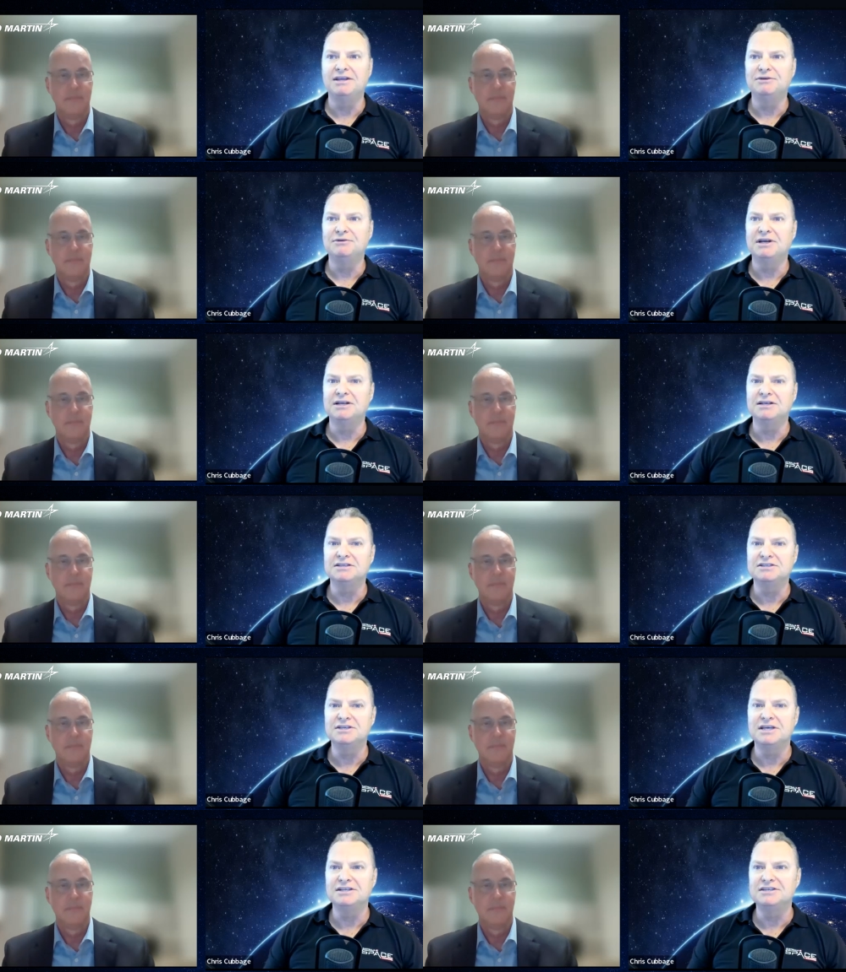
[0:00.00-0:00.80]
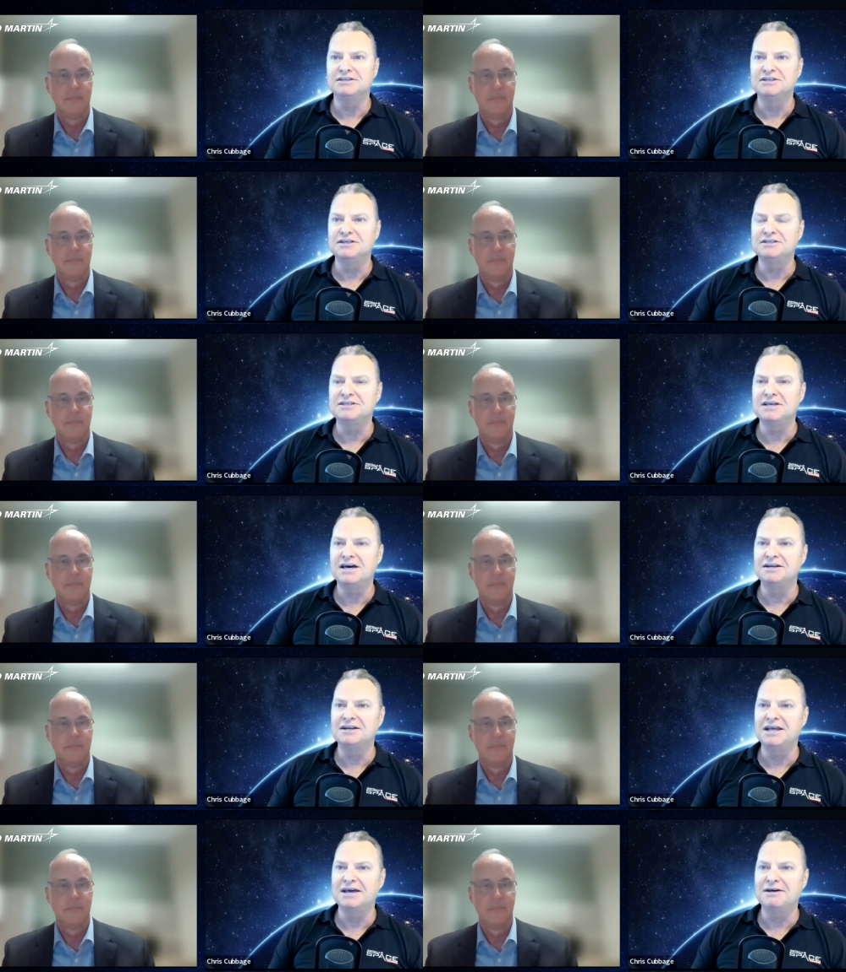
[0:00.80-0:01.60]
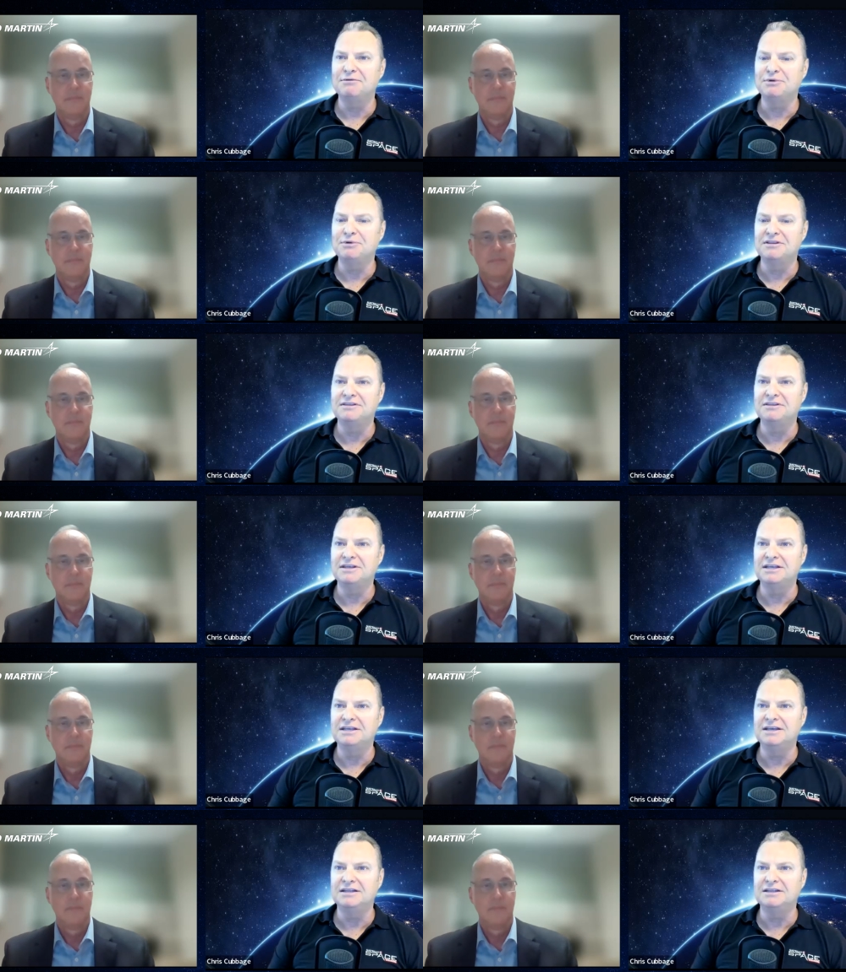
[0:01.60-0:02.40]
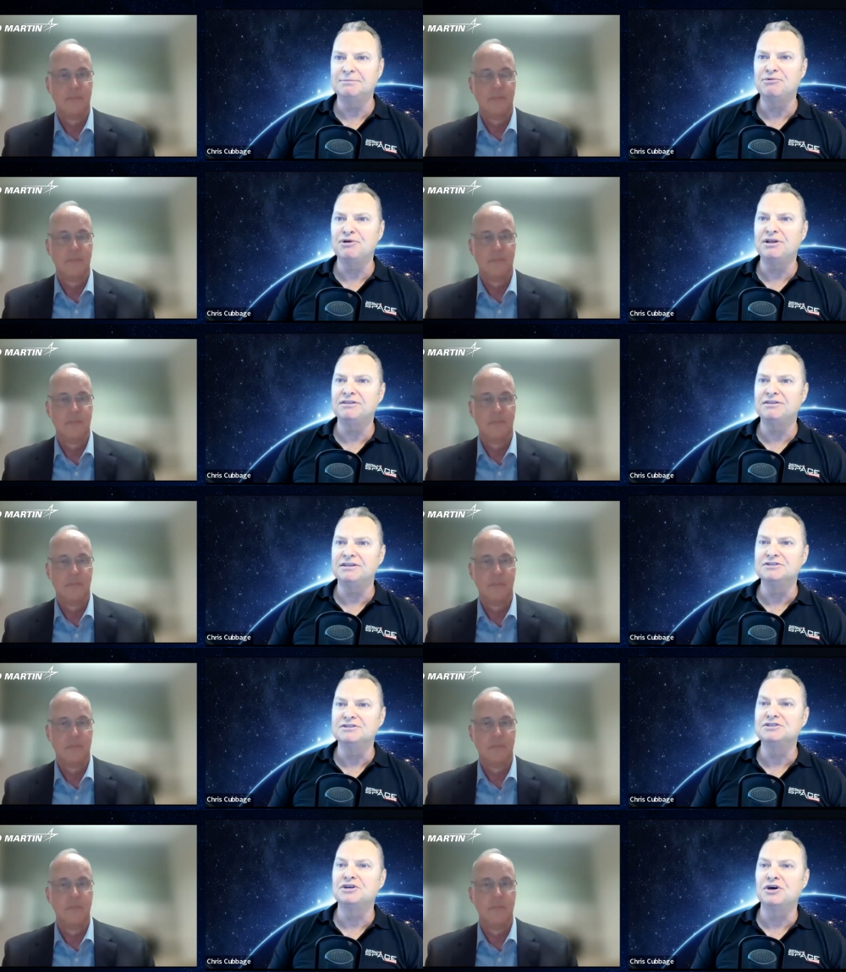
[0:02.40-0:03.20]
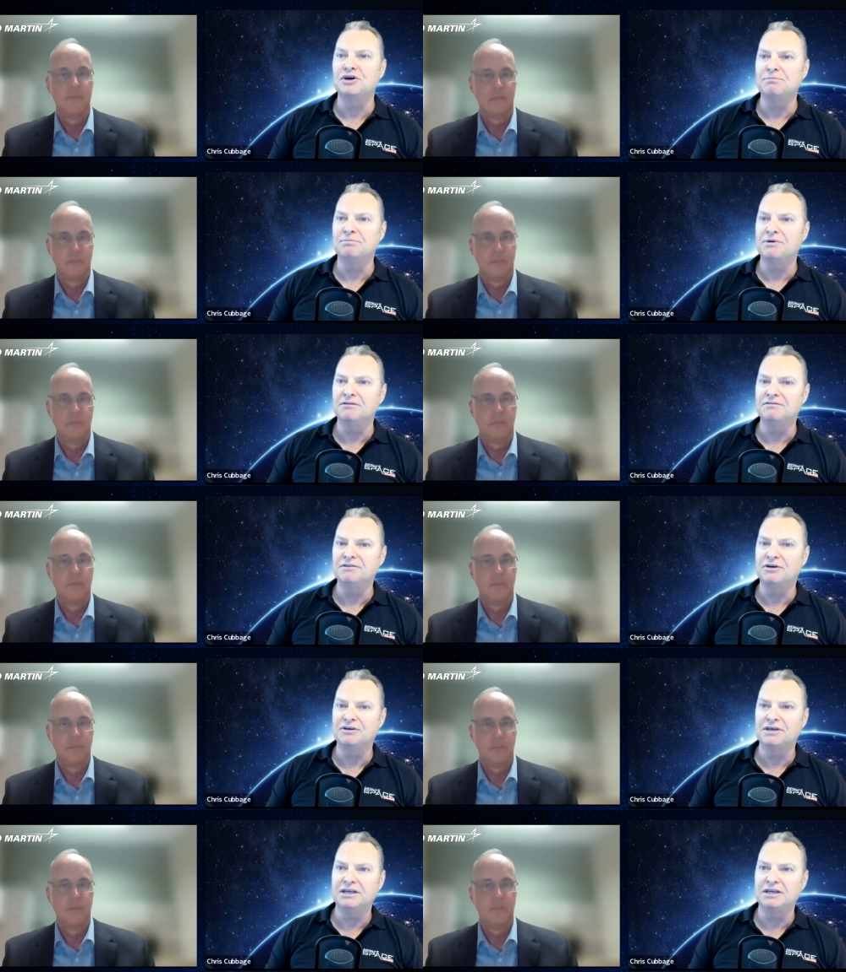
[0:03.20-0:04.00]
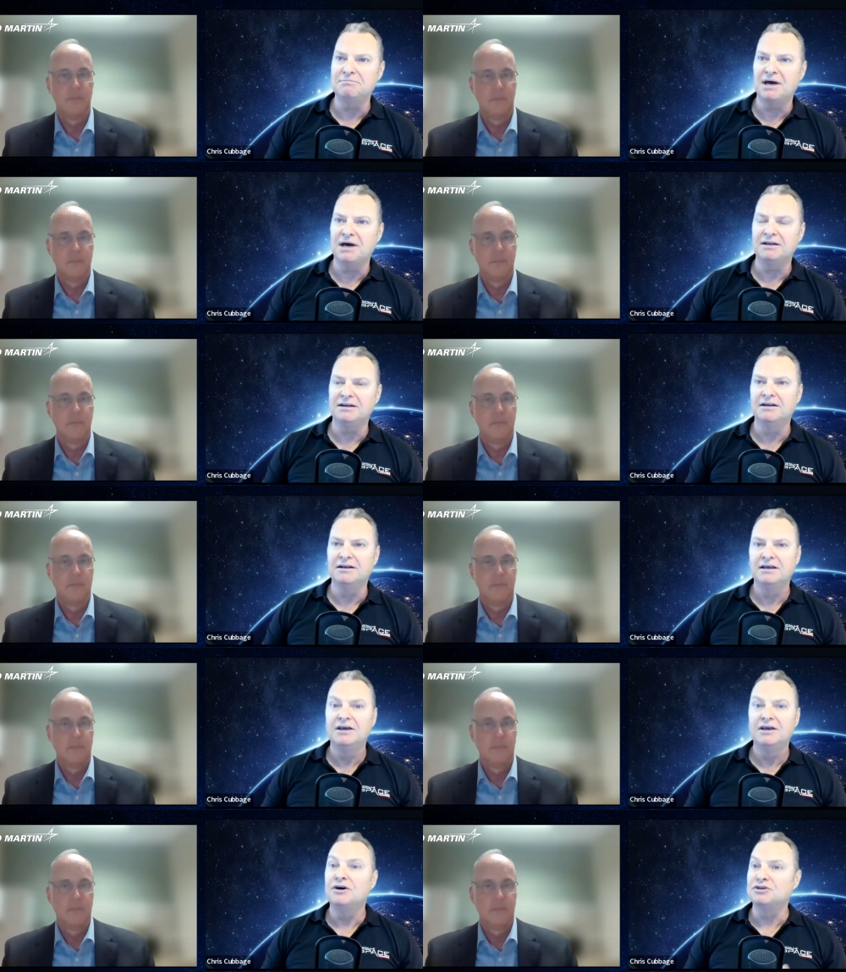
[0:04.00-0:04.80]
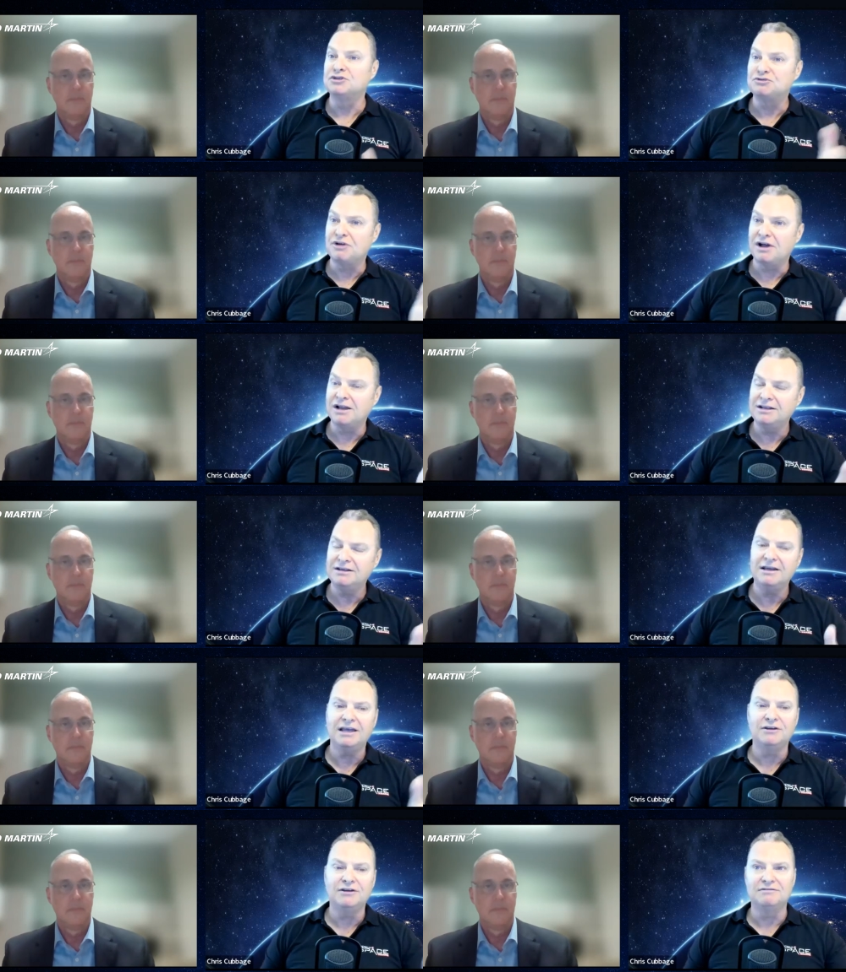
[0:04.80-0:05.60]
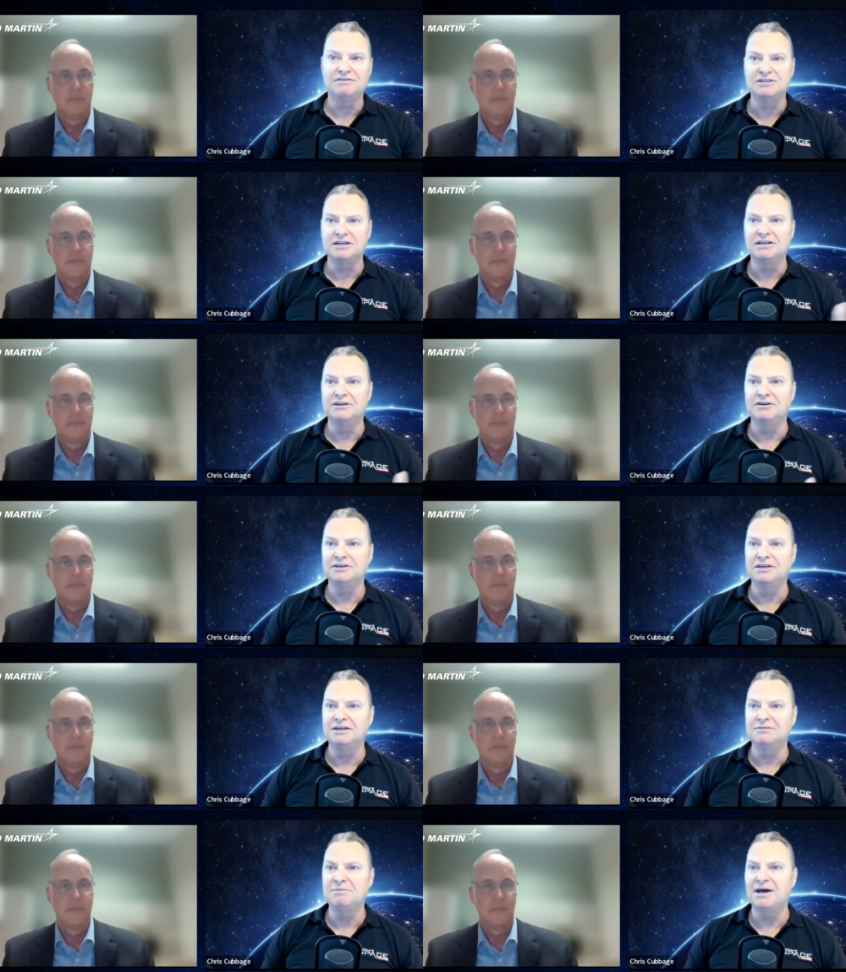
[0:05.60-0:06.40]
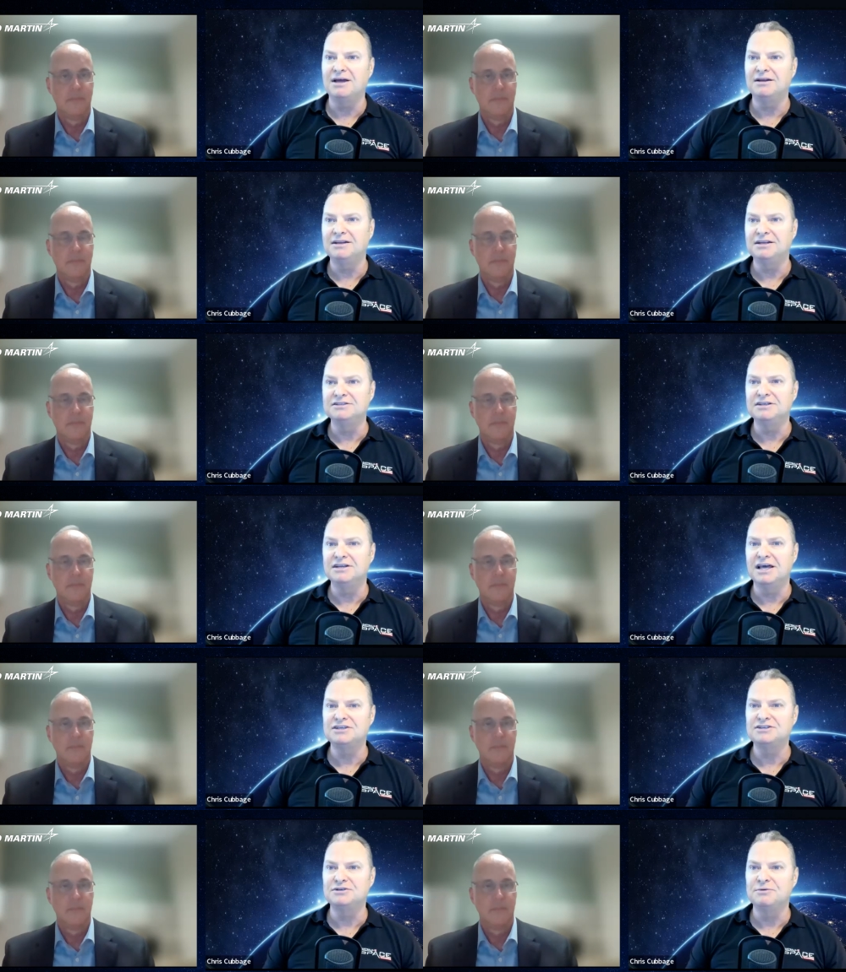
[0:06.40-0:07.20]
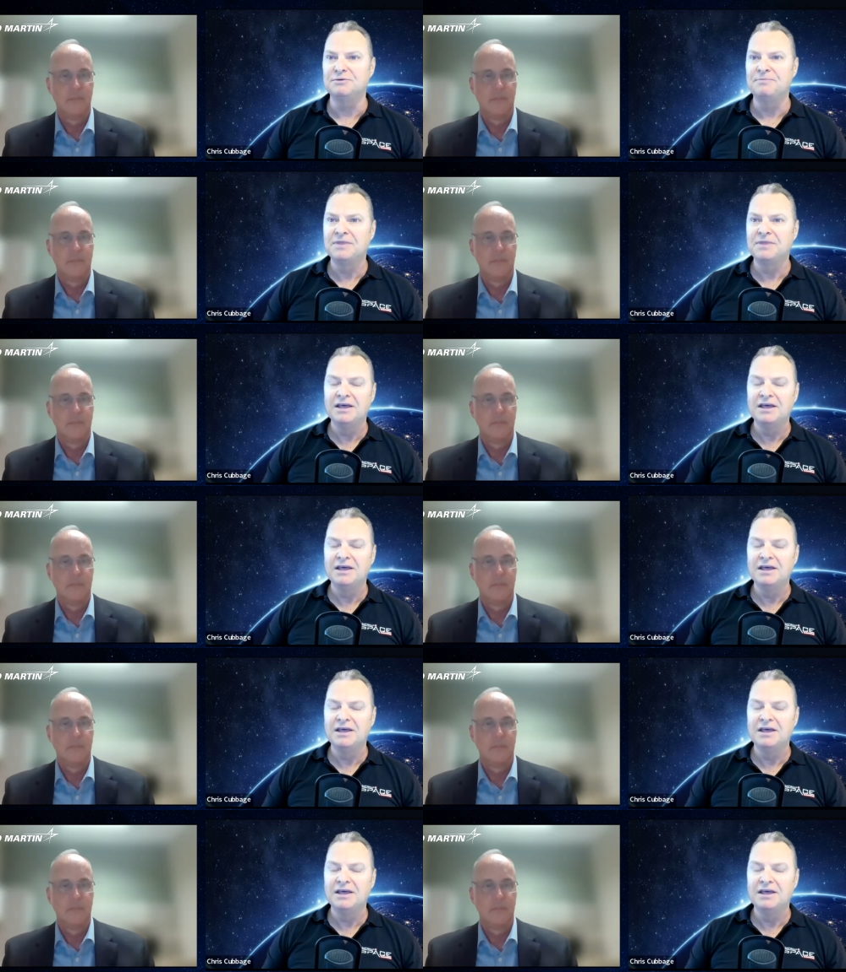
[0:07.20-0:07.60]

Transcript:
Speaker 1: You'll get a sense, as I started out, with the the breadth and scope of Lockheed Martin Australia, and obviously Lockheed Martin International.